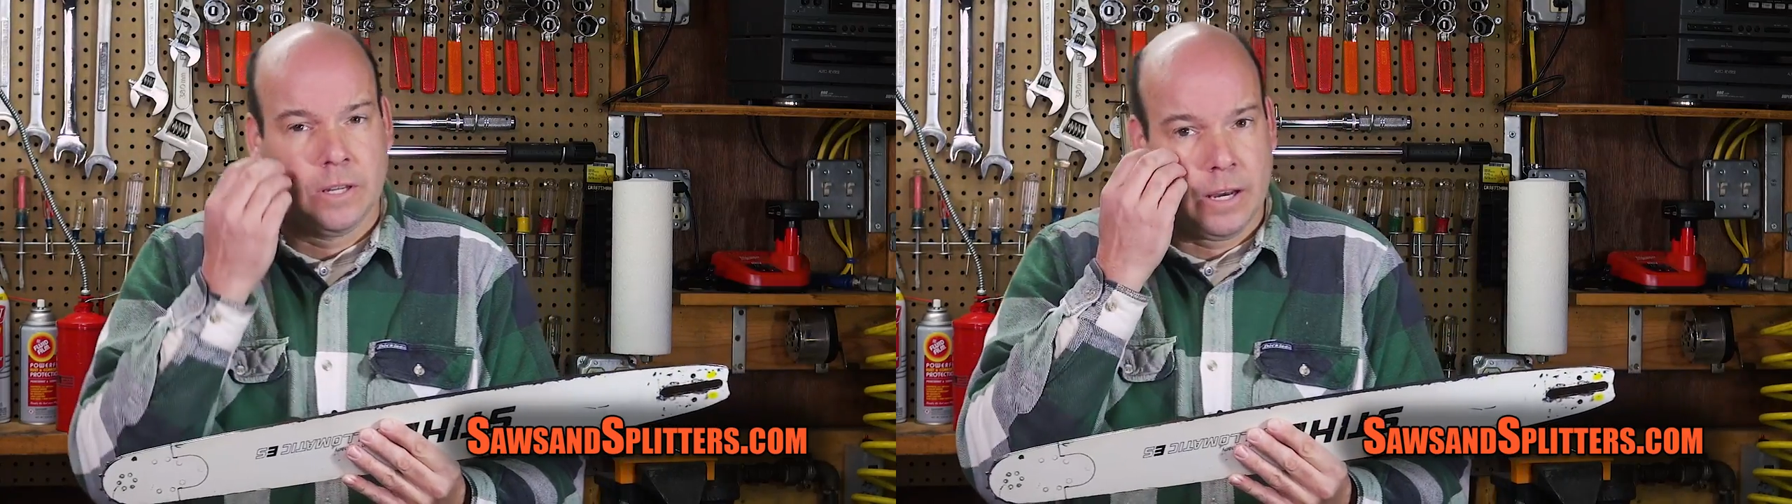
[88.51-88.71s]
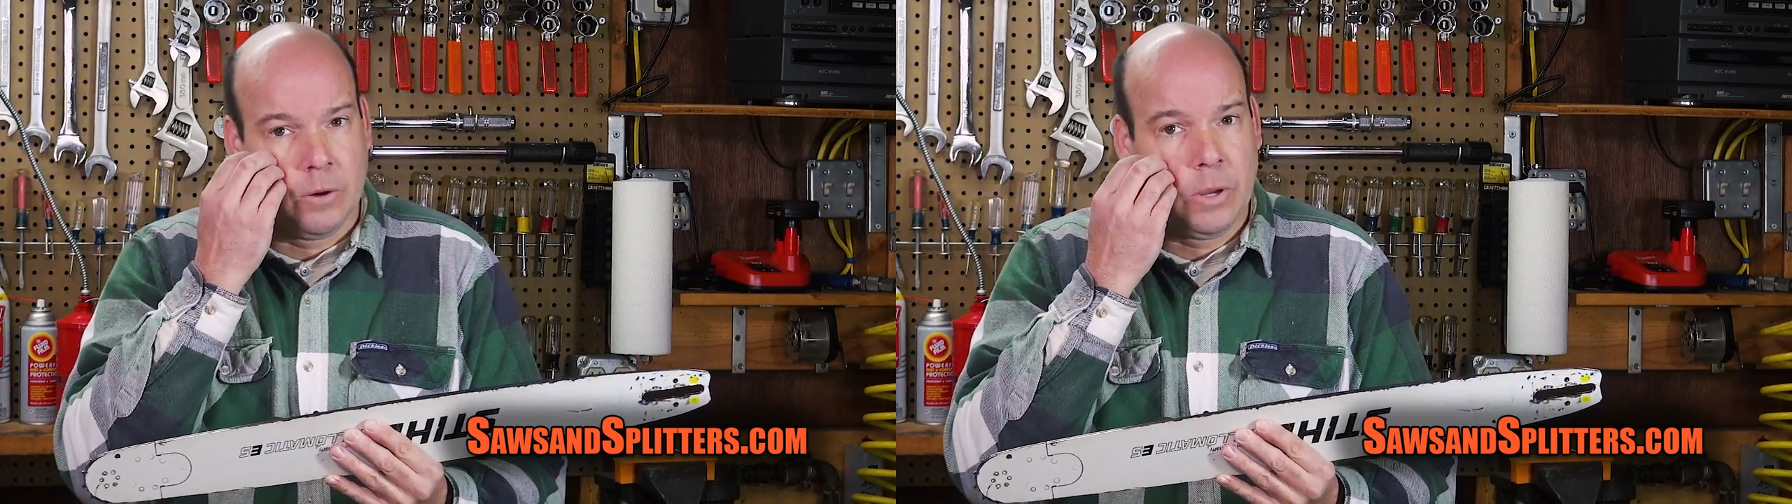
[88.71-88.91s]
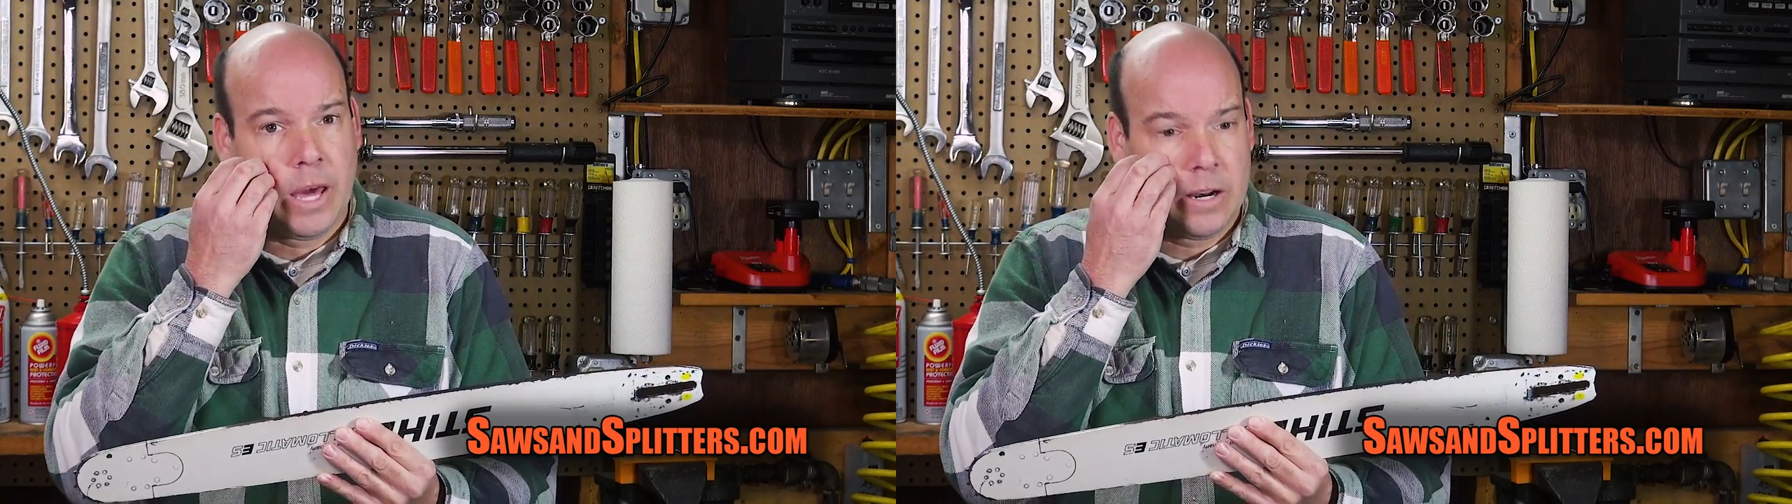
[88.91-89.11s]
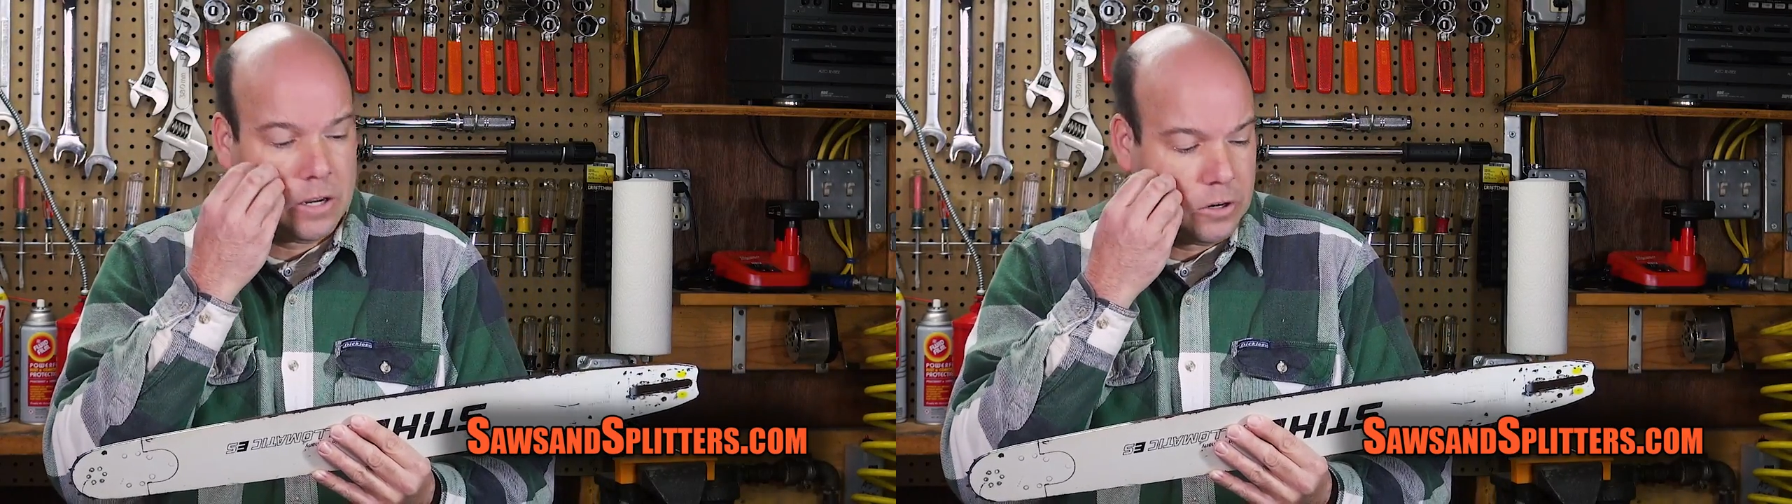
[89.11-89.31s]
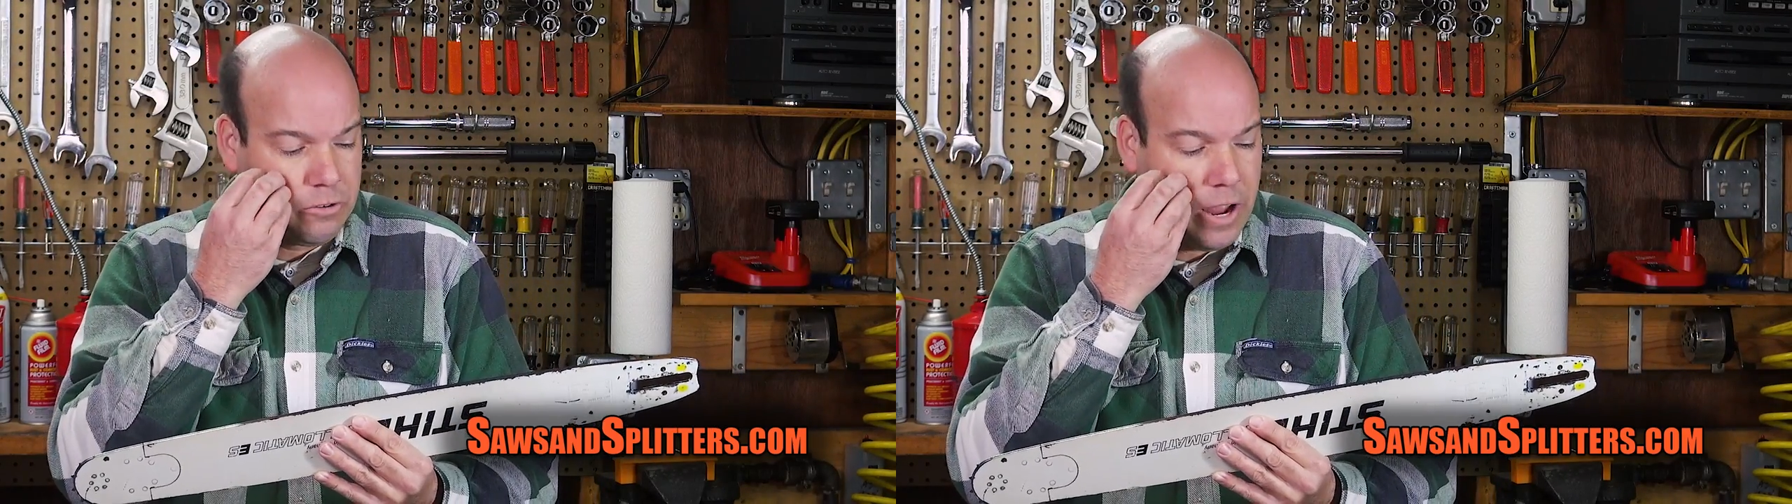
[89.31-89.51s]
uh, we had
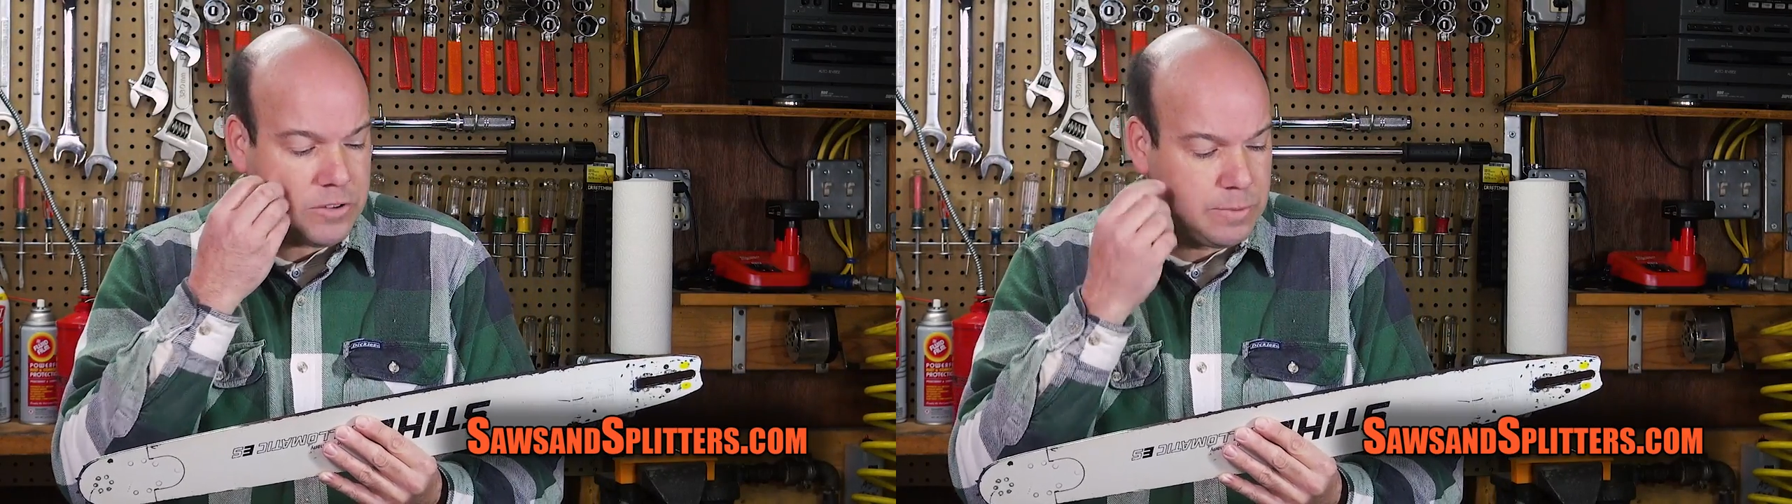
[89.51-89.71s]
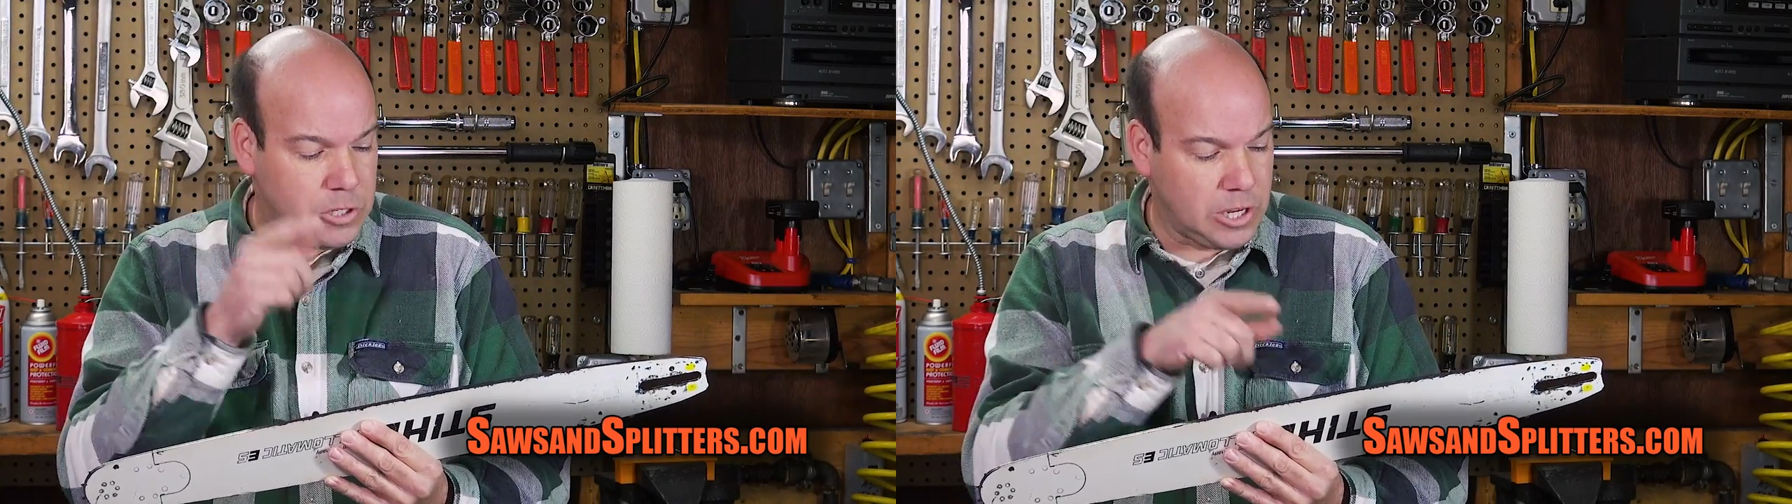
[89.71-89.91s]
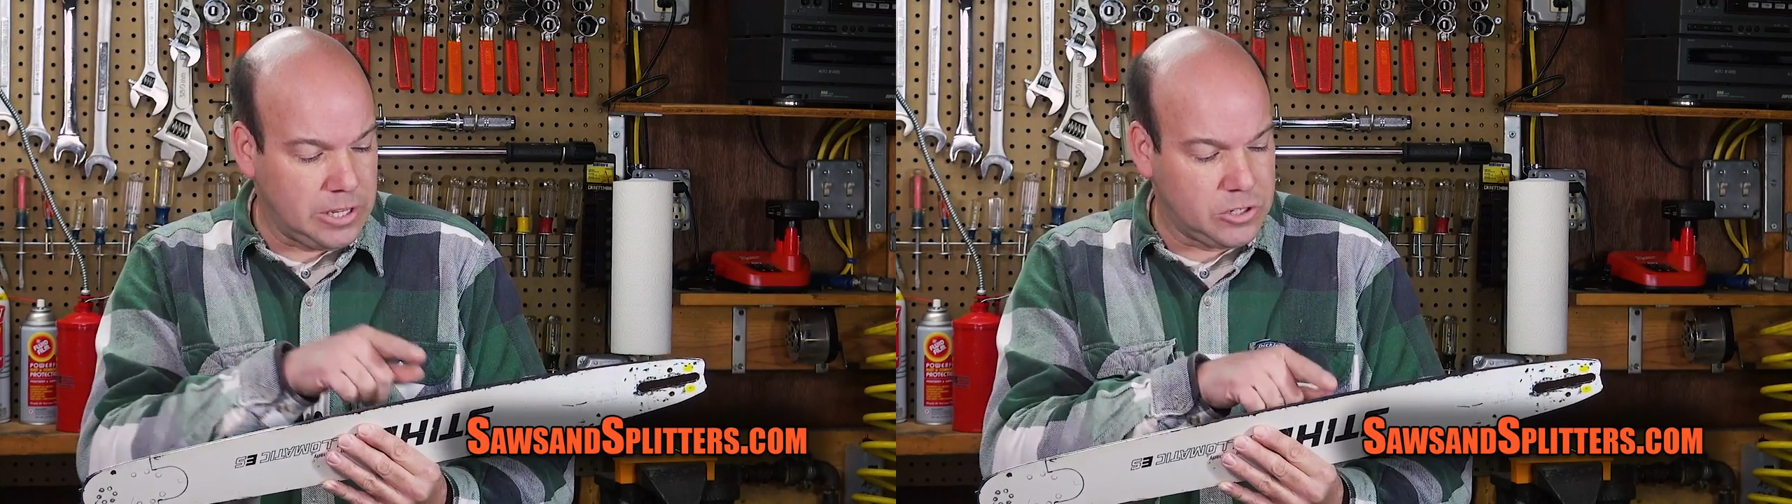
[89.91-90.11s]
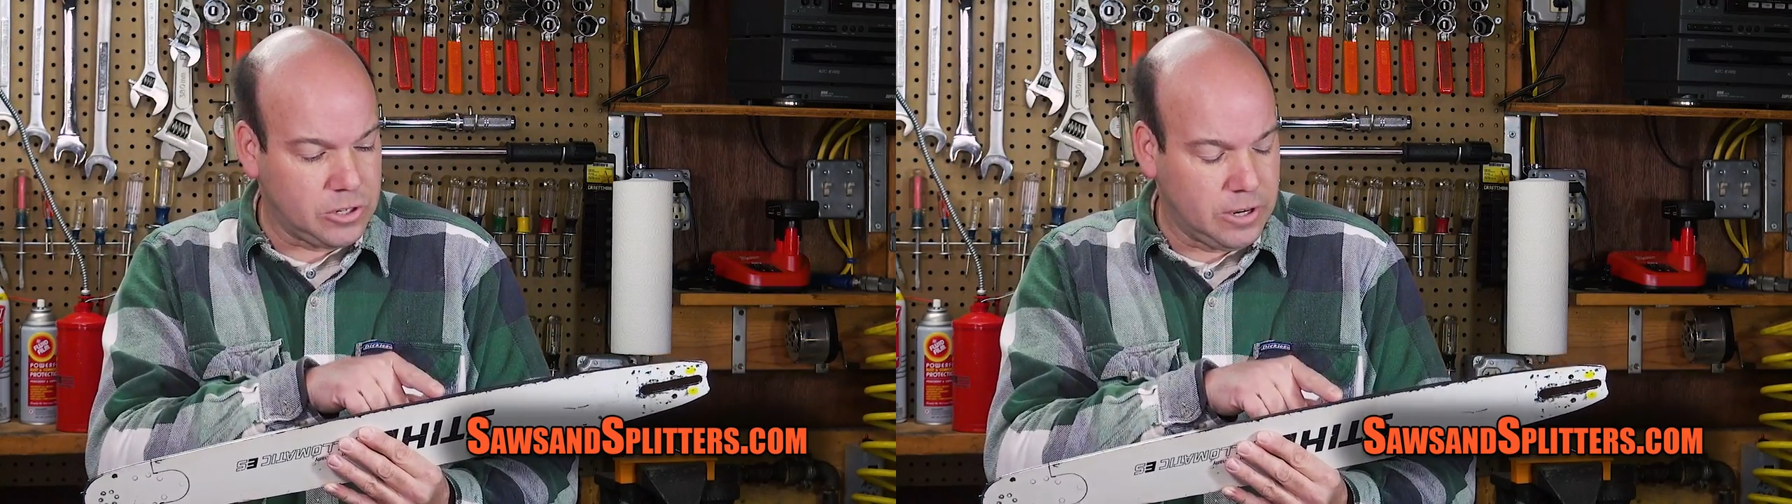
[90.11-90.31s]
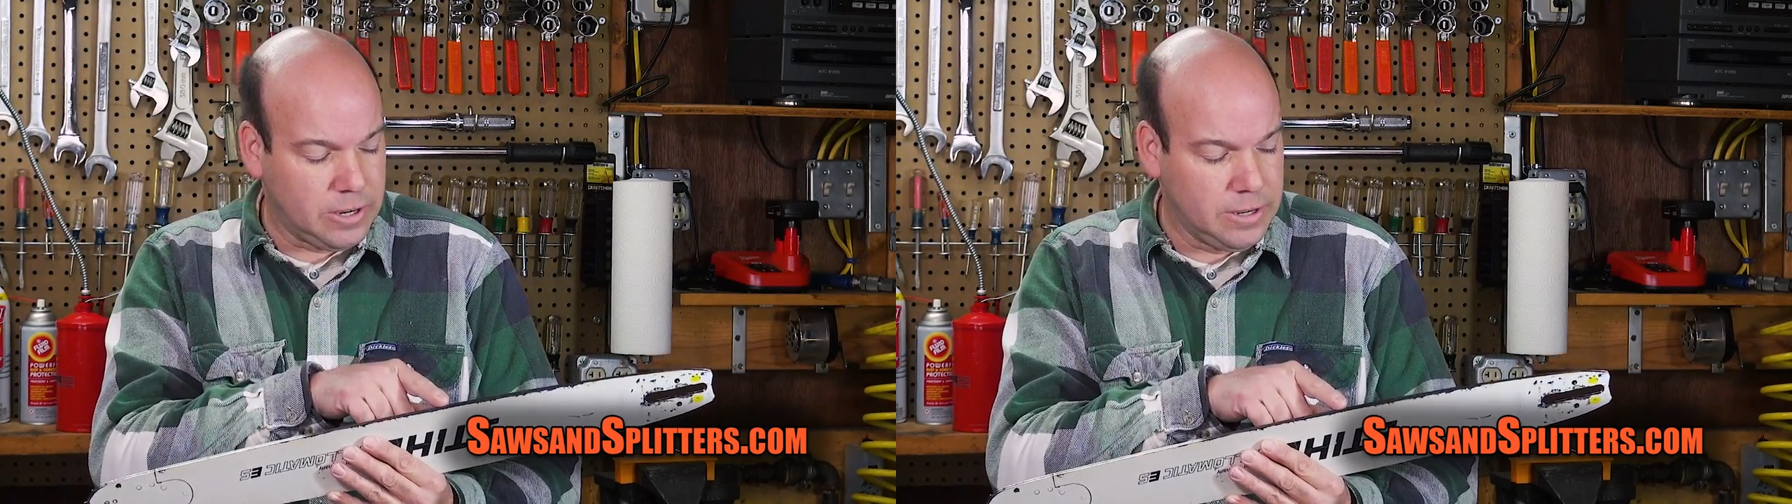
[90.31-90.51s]
a, a Craftsman
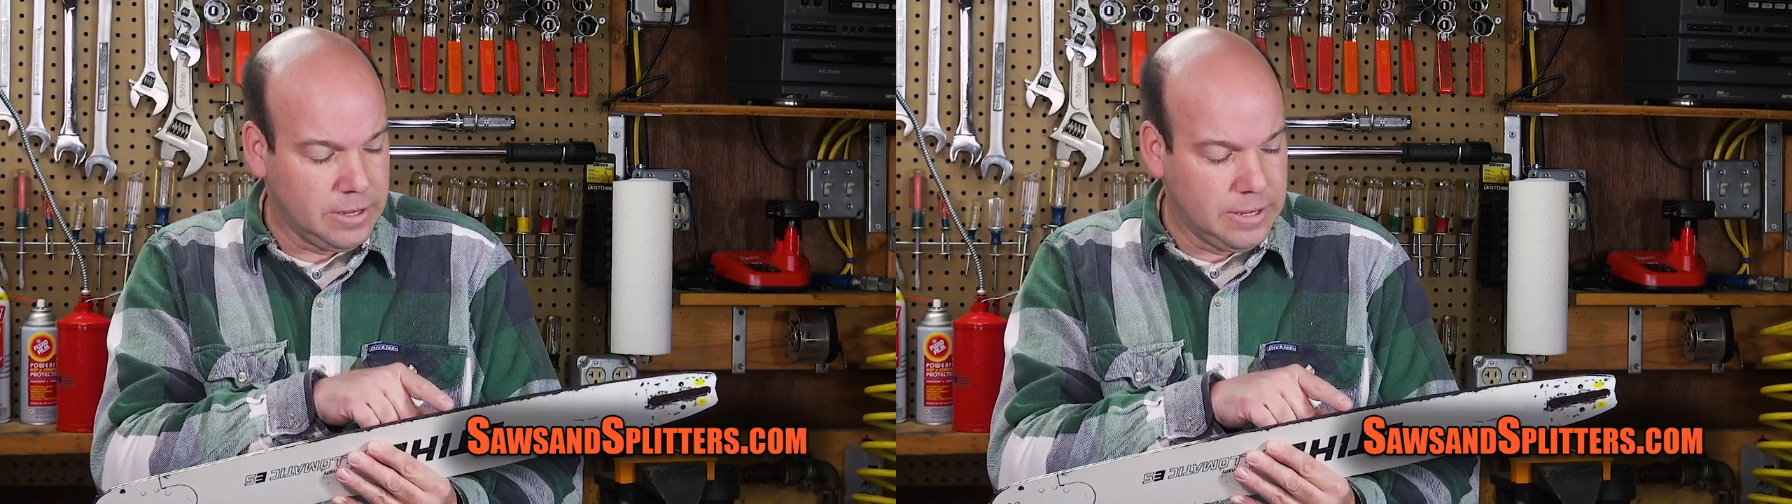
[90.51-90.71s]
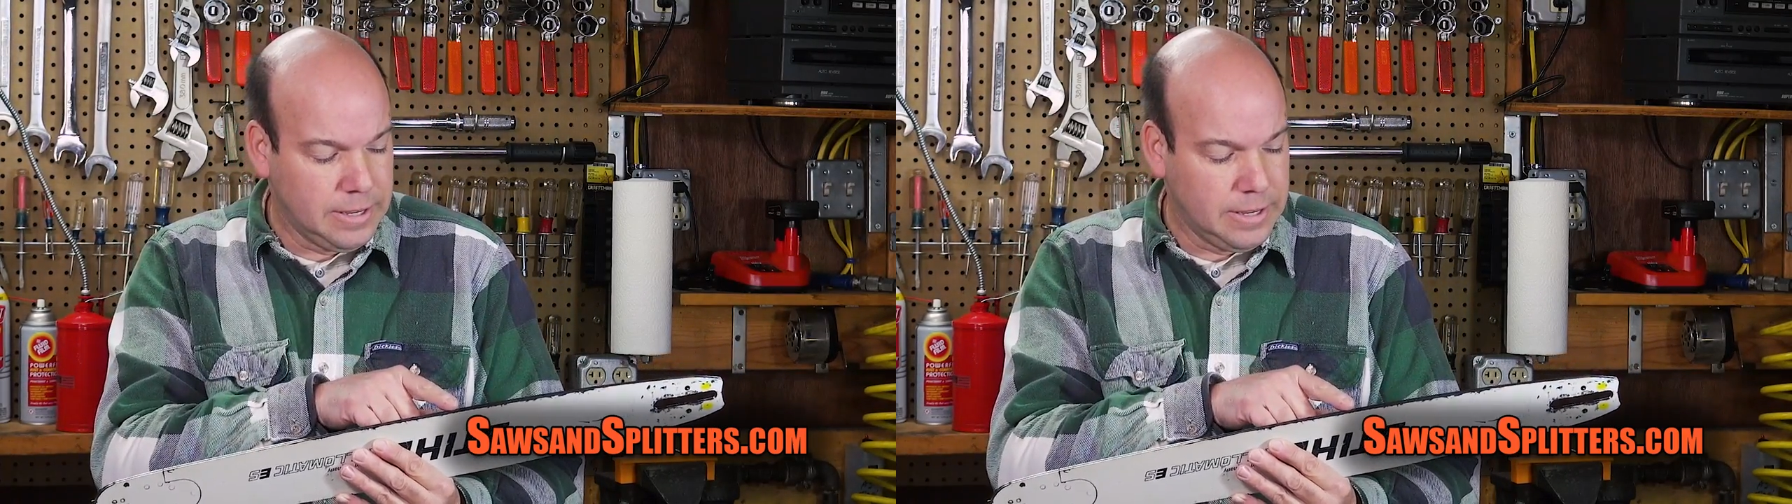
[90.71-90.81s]
chainsaw